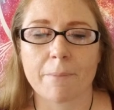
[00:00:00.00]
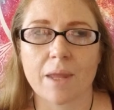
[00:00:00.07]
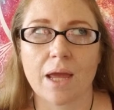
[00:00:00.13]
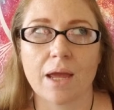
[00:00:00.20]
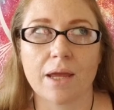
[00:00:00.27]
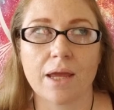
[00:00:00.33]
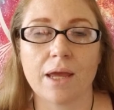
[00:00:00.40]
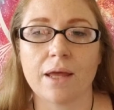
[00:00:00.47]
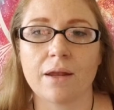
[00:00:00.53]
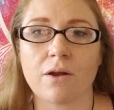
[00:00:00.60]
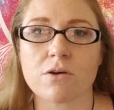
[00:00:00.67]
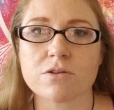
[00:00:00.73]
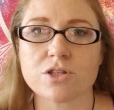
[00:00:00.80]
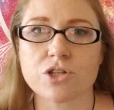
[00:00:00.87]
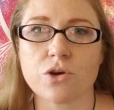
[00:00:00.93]
It can
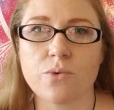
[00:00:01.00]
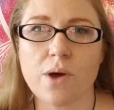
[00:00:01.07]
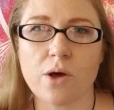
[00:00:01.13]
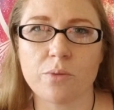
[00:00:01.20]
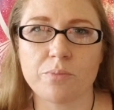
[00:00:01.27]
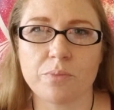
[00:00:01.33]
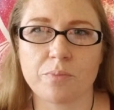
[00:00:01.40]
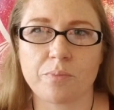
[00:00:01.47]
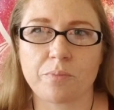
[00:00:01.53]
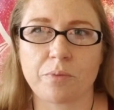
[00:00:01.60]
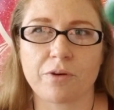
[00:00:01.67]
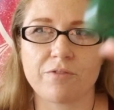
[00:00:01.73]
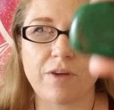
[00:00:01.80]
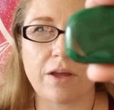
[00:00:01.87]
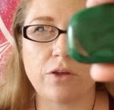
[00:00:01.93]
also help
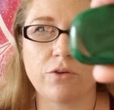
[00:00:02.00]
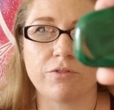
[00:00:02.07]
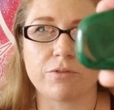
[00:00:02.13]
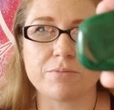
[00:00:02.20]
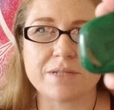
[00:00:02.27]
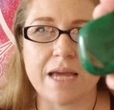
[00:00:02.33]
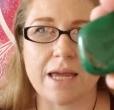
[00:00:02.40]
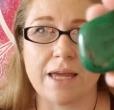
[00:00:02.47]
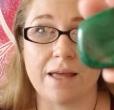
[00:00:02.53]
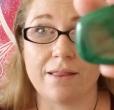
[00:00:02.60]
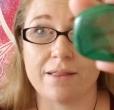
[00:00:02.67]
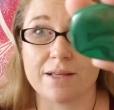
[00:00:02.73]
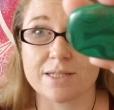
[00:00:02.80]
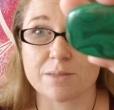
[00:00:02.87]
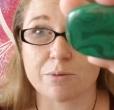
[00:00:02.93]
prevent you from taking
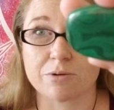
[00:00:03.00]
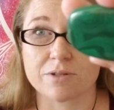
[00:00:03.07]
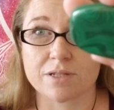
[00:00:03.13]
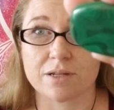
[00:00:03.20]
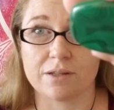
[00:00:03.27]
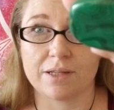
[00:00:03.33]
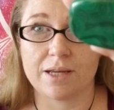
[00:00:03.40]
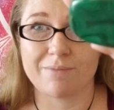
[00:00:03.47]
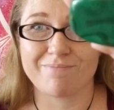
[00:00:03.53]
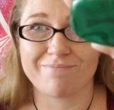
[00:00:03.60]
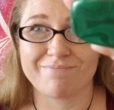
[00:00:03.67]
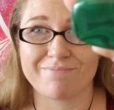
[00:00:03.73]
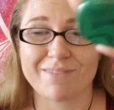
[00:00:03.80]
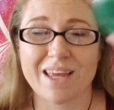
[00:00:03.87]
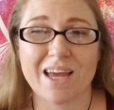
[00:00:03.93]
things personally.
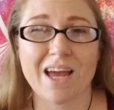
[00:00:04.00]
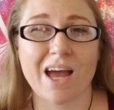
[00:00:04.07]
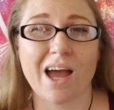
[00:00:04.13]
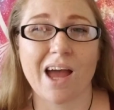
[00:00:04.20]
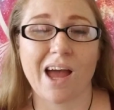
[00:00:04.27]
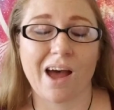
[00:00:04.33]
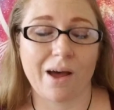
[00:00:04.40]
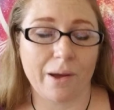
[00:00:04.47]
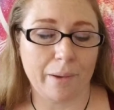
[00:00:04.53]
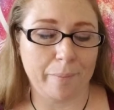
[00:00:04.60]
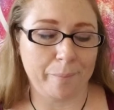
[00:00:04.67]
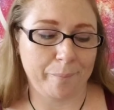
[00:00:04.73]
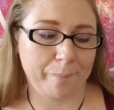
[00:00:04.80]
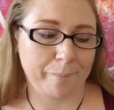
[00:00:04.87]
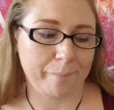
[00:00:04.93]

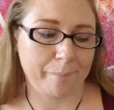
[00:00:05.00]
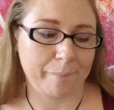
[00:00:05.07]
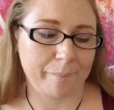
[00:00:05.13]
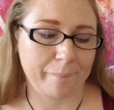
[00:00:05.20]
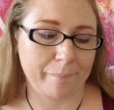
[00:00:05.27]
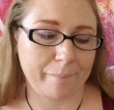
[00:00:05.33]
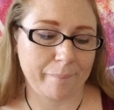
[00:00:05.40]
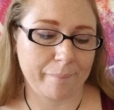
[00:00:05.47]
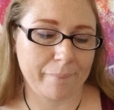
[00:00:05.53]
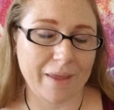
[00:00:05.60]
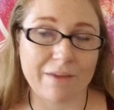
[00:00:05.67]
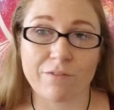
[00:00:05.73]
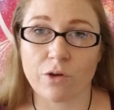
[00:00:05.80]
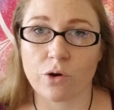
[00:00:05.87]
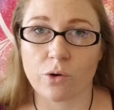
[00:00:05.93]

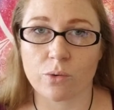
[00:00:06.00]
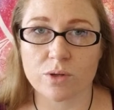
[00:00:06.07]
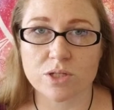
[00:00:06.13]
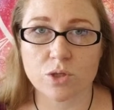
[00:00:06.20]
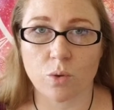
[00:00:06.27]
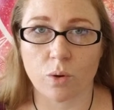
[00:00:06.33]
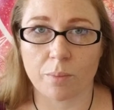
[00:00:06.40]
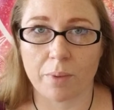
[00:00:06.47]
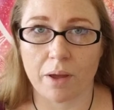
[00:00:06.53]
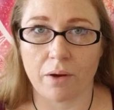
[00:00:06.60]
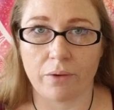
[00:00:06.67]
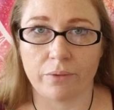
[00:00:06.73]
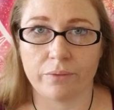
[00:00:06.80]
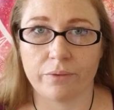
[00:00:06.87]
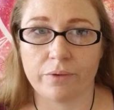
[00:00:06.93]
If you know a
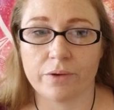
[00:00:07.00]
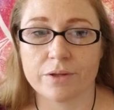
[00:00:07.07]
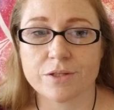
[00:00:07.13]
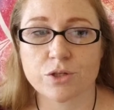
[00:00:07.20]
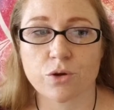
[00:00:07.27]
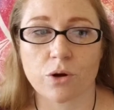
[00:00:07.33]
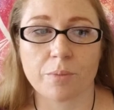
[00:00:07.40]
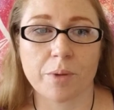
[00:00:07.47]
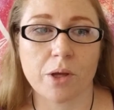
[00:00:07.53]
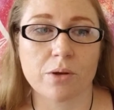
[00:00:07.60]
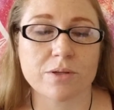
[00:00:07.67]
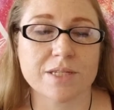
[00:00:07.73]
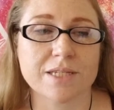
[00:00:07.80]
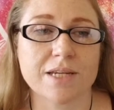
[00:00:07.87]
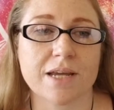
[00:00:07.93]
Scorpio,
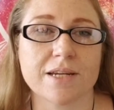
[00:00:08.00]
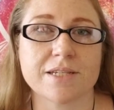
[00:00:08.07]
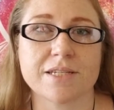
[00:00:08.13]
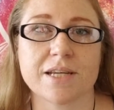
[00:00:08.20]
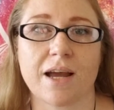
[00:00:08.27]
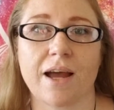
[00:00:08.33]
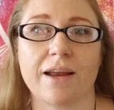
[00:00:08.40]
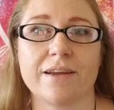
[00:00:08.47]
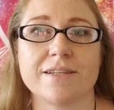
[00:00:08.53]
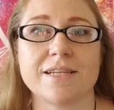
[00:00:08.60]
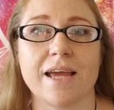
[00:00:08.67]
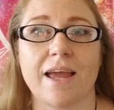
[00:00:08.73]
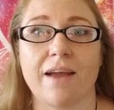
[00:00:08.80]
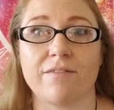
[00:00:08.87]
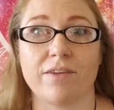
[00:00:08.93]
Scorpios tend to kind of
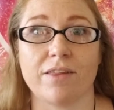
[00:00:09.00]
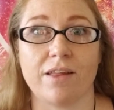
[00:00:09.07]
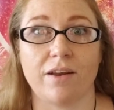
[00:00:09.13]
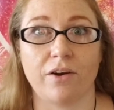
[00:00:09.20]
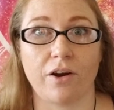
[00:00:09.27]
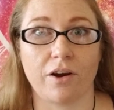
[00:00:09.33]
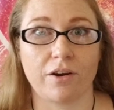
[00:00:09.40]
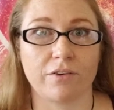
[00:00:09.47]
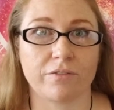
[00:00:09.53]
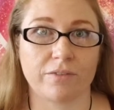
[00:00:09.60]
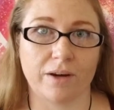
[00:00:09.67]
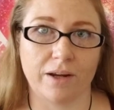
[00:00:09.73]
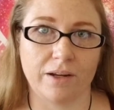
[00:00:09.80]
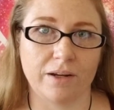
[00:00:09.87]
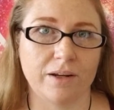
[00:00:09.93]
take everything to heart,
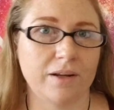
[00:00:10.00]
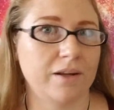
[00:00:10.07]
right?